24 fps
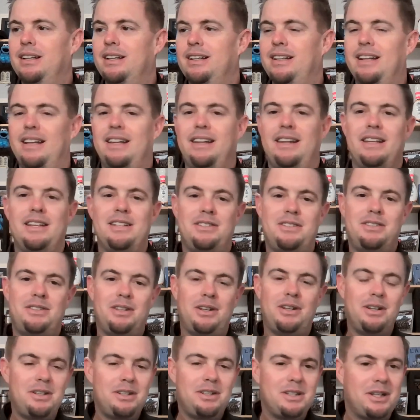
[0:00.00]
that they
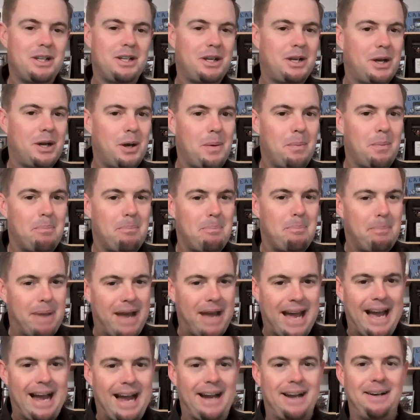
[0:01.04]
start to go
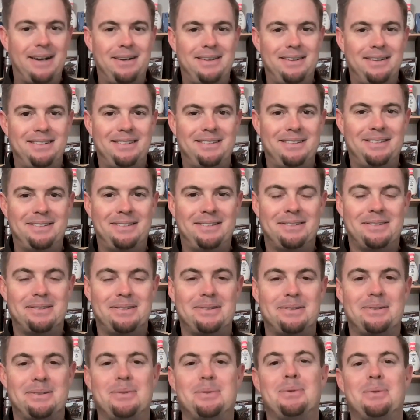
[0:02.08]
back
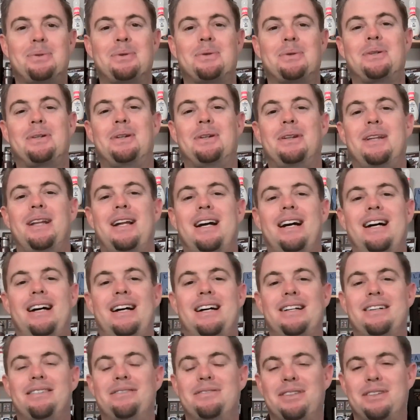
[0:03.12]
on a
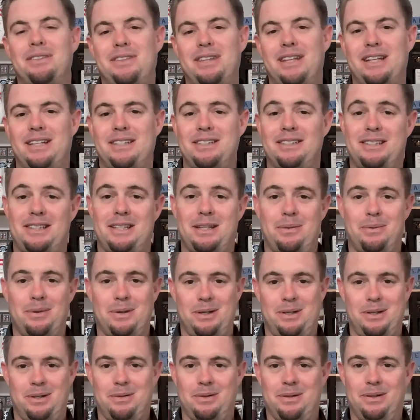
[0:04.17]
lot of the things that they were
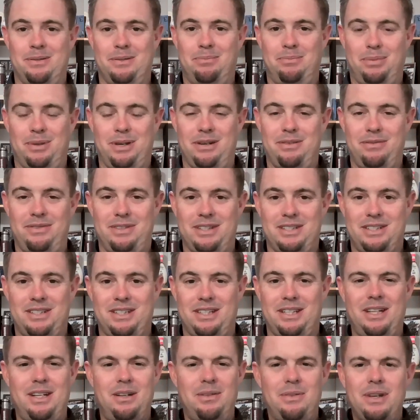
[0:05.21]
doing
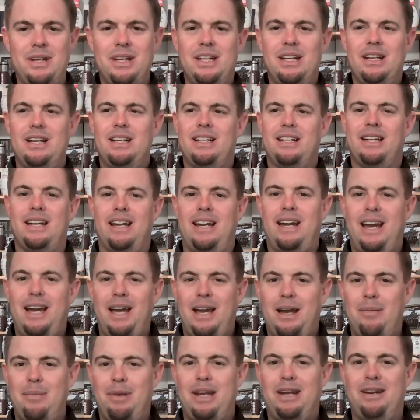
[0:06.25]
previously.
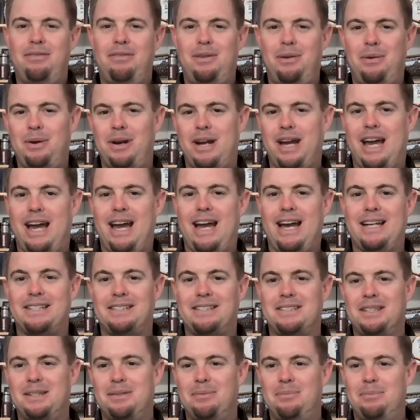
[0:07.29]
If I were to
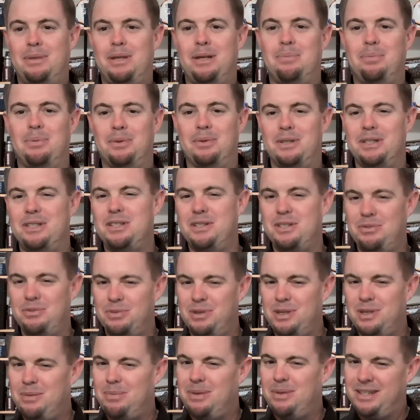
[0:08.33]
ask people, this is
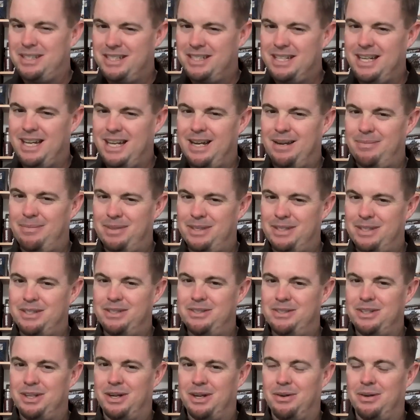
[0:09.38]
really about the time that you
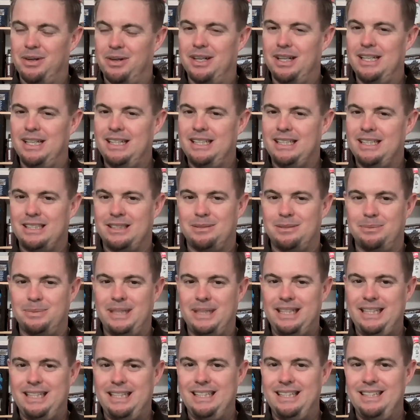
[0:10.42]
start going, oh
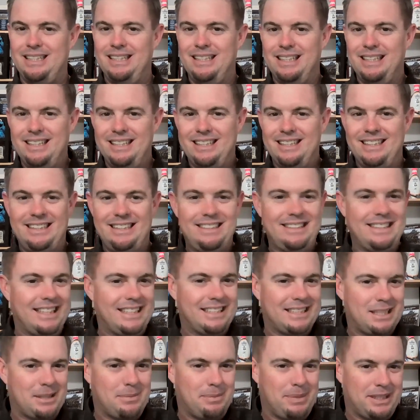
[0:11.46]
man, he's
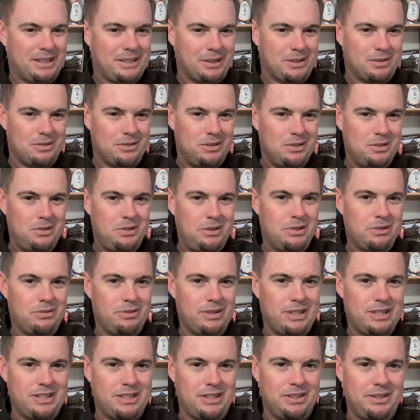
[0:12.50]
asking about those New Year
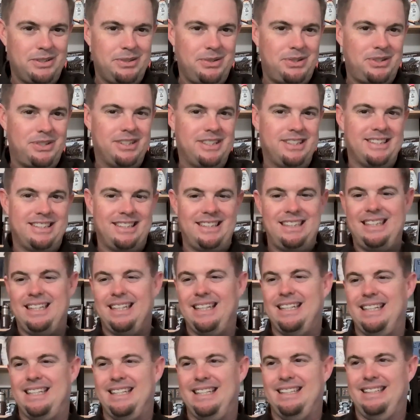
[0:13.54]
resolutions.
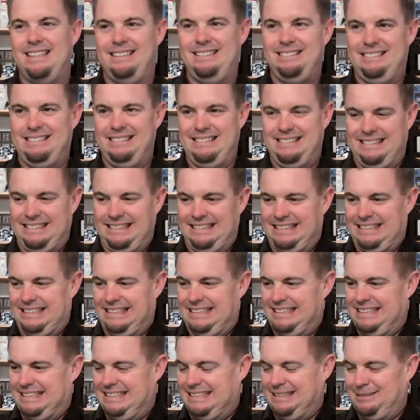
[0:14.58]

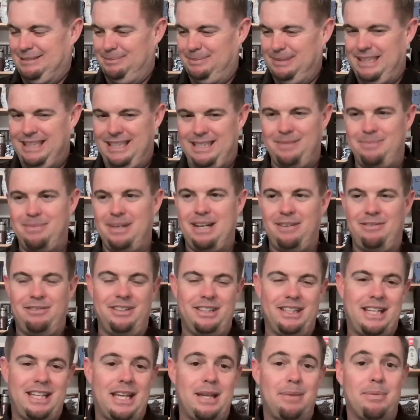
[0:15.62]
Oh man, I'm not
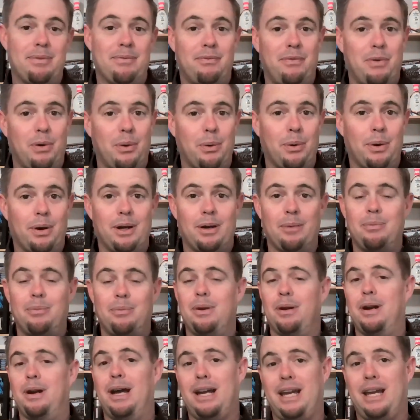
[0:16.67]
really
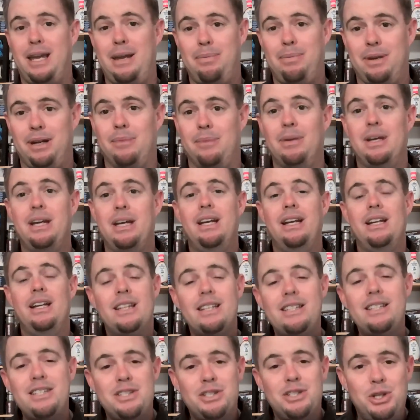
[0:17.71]
not keeping up.
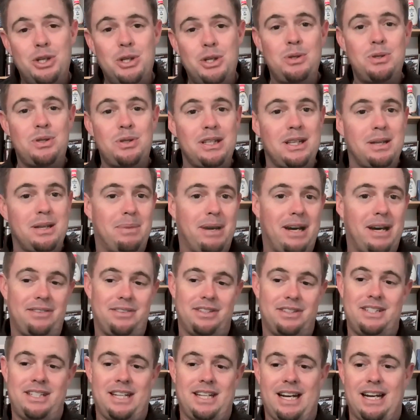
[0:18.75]
This is usually about the
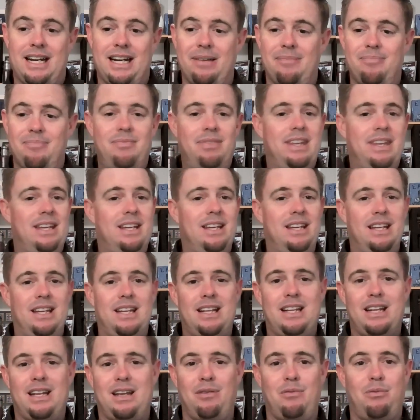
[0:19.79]
time
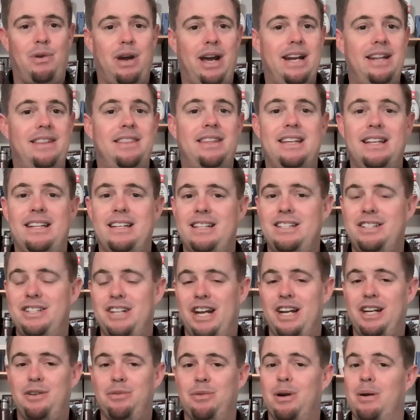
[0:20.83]
that right at the end of
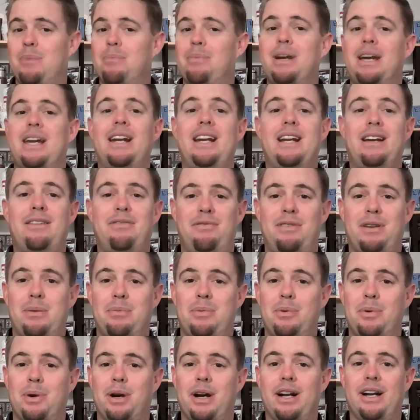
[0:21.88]
January, beginning of
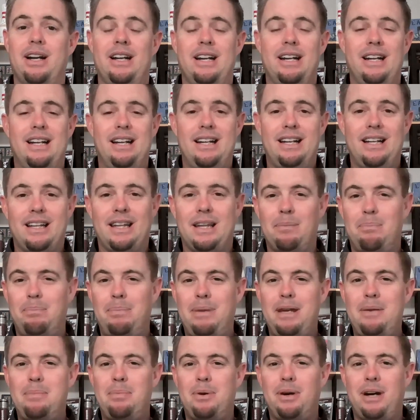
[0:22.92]
February, that
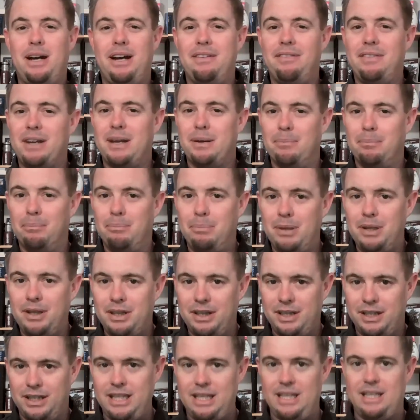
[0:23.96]
people have
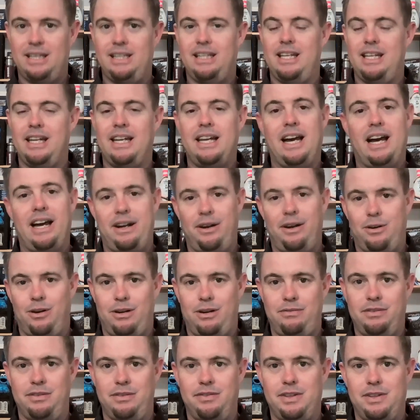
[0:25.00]
completely gotten
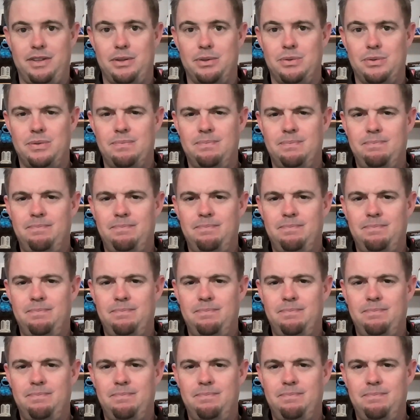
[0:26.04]
off of those.